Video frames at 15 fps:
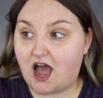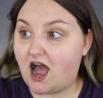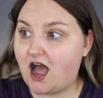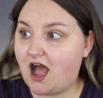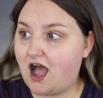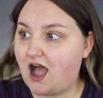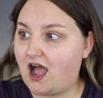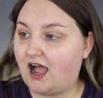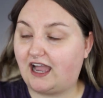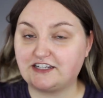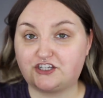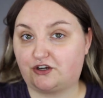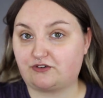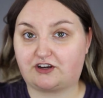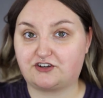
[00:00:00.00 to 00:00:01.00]
I, I
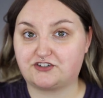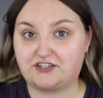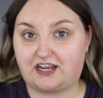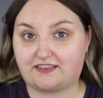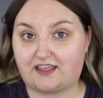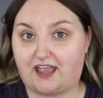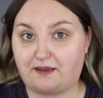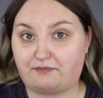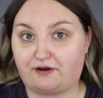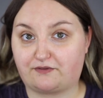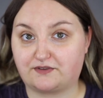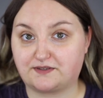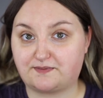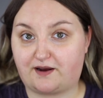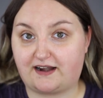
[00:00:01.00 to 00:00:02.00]
don't understand the hype
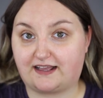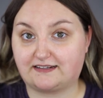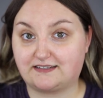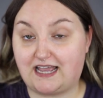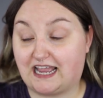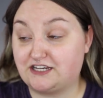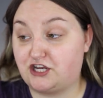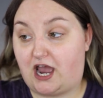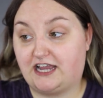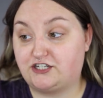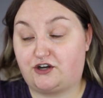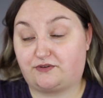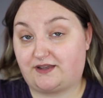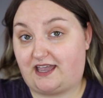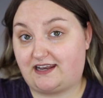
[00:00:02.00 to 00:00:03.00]
around this product. I, I
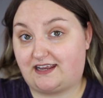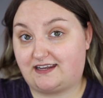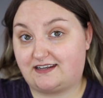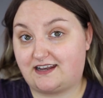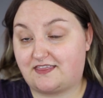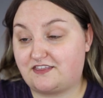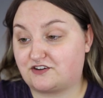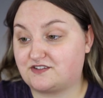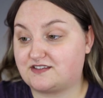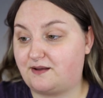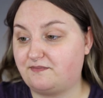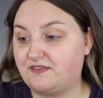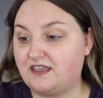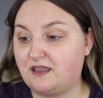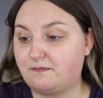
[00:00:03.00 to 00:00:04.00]
don't get it. There's
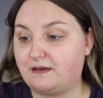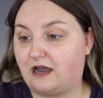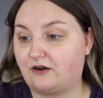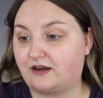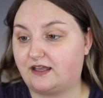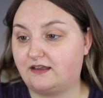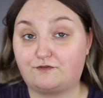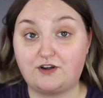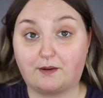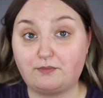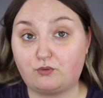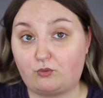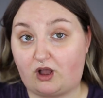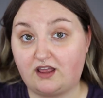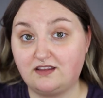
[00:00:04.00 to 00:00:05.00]
something about it.
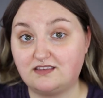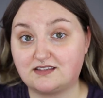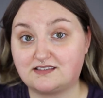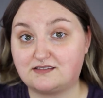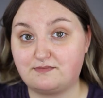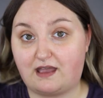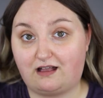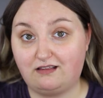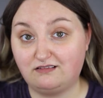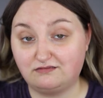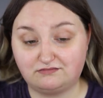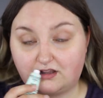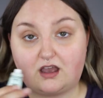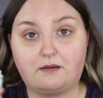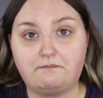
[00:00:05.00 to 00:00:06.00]
Number one, the
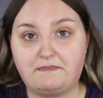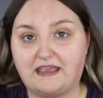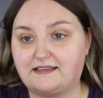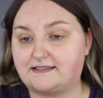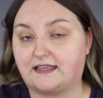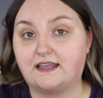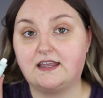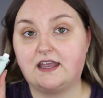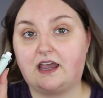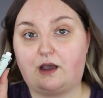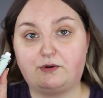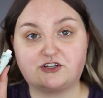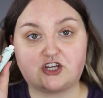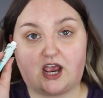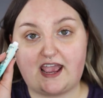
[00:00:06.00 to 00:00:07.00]
smell, amazing. I
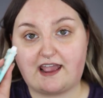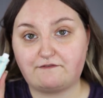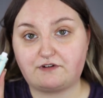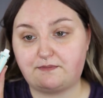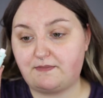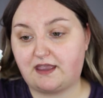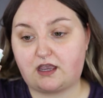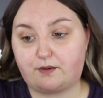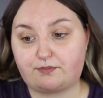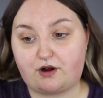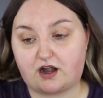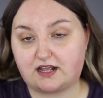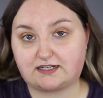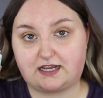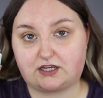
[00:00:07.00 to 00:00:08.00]
wish every makeup
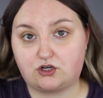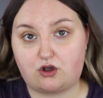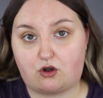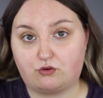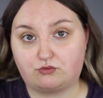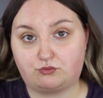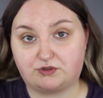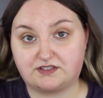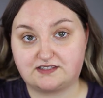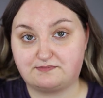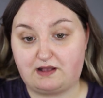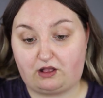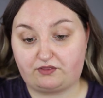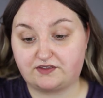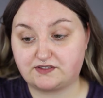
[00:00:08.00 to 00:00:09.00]
product I could own would
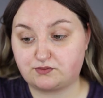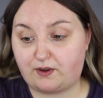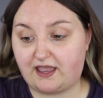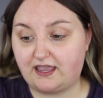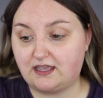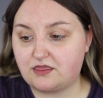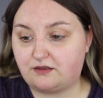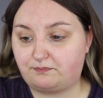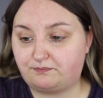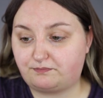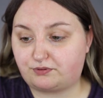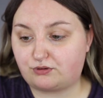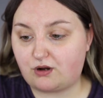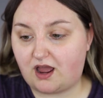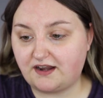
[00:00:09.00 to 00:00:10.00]
smell this way. The
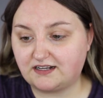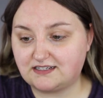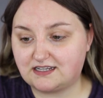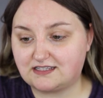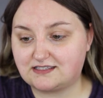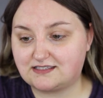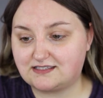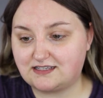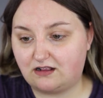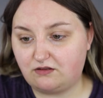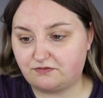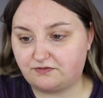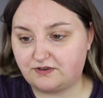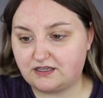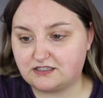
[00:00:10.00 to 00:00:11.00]
product
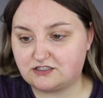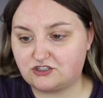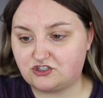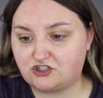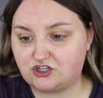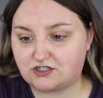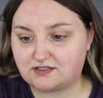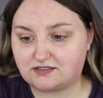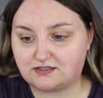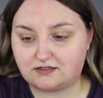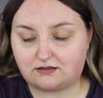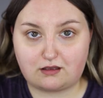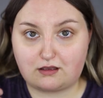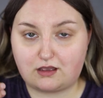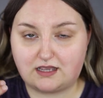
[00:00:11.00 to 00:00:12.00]
itself is just
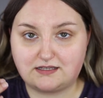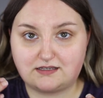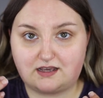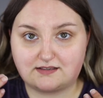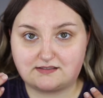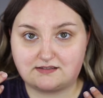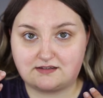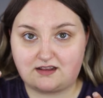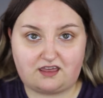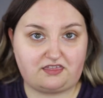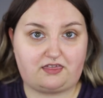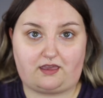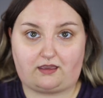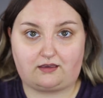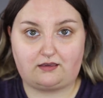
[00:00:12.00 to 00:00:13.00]
it does
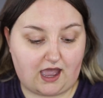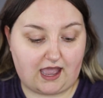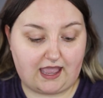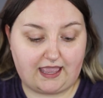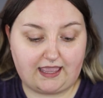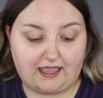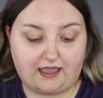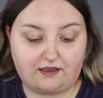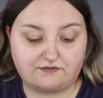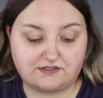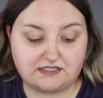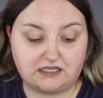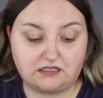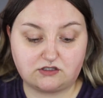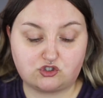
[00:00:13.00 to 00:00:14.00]
nothing. I have
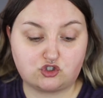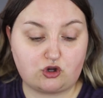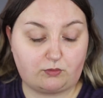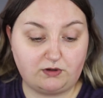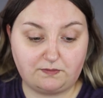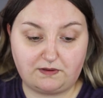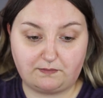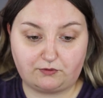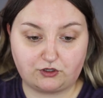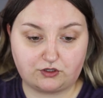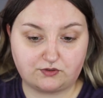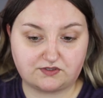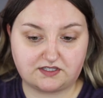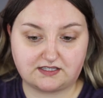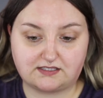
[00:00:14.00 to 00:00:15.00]
seen so many people
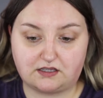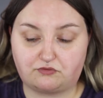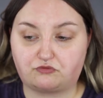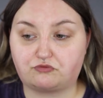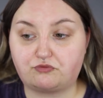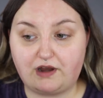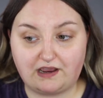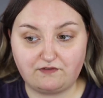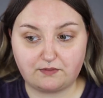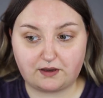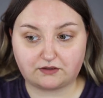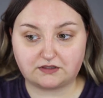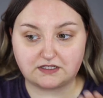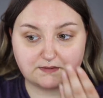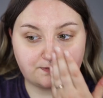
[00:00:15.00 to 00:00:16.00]
use this and rave
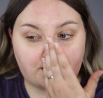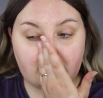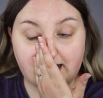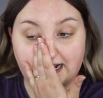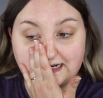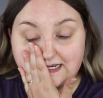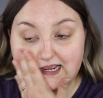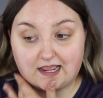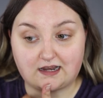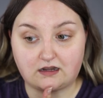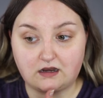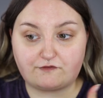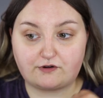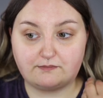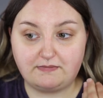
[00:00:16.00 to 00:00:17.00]
about this product.
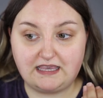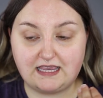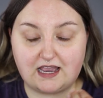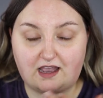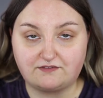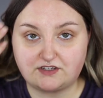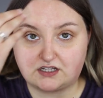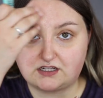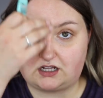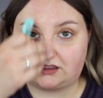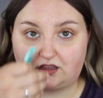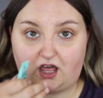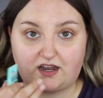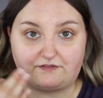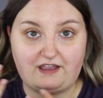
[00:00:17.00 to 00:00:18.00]
And for me, I've done a
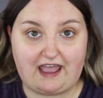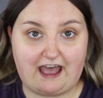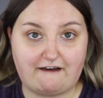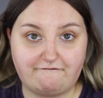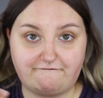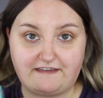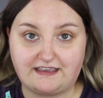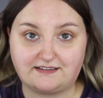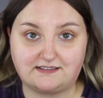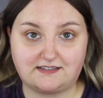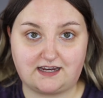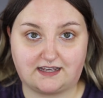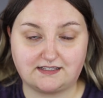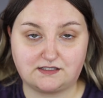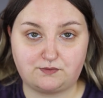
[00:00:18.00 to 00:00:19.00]
lot of half face
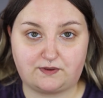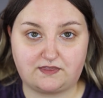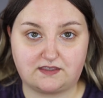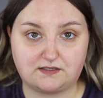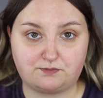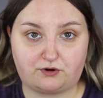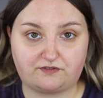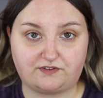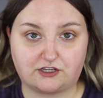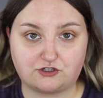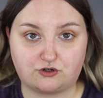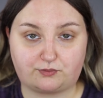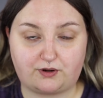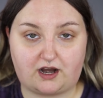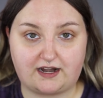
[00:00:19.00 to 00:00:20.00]
tests with this
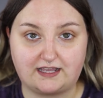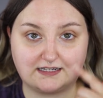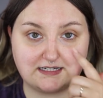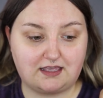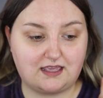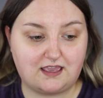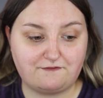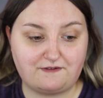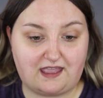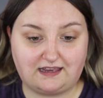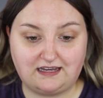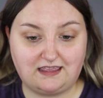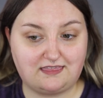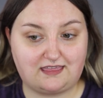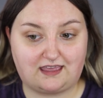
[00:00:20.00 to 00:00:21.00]
Porefessional product. If
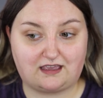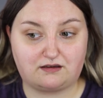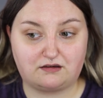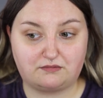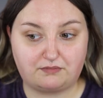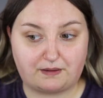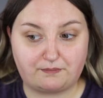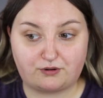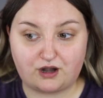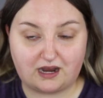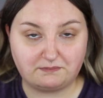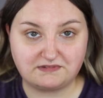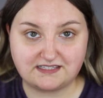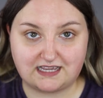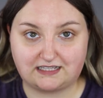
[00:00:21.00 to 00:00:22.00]
anything, my
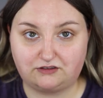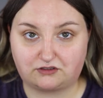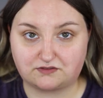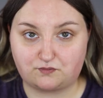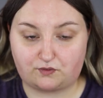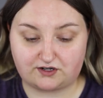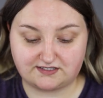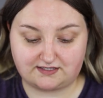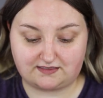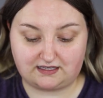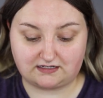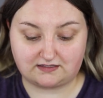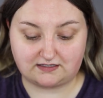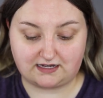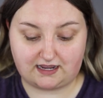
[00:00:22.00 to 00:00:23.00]
prime side looks worse at the
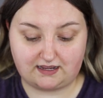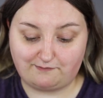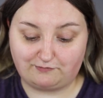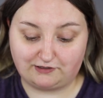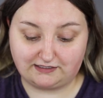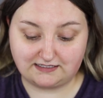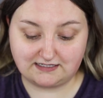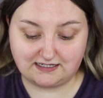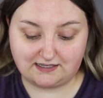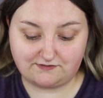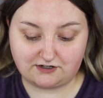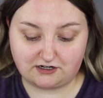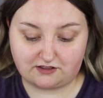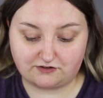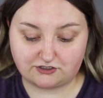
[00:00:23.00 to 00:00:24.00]
end of the day. I'm willing to give
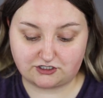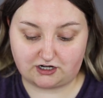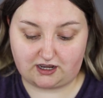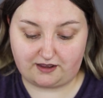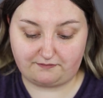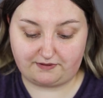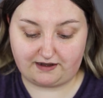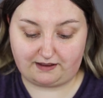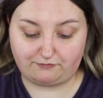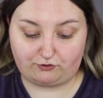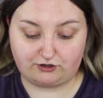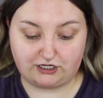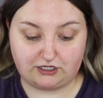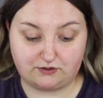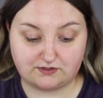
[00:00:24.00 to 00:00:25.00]
it another shot, but I'm
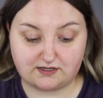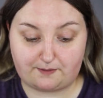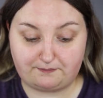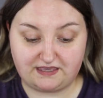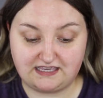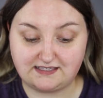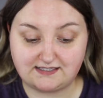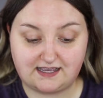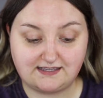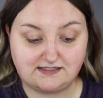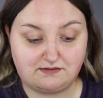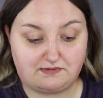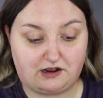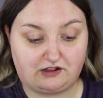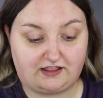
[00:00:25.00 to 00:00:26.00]
going to use a pea
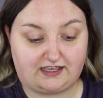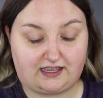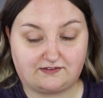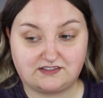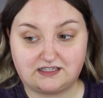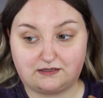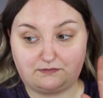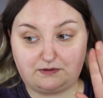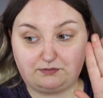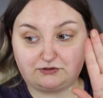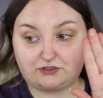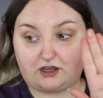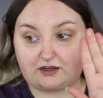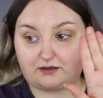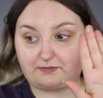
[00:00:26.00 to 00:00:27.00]
sized amount like I've seen people
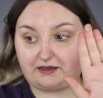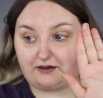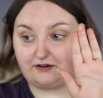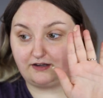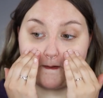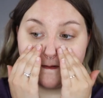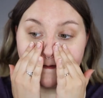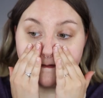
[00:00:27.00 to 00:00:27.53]
talk about.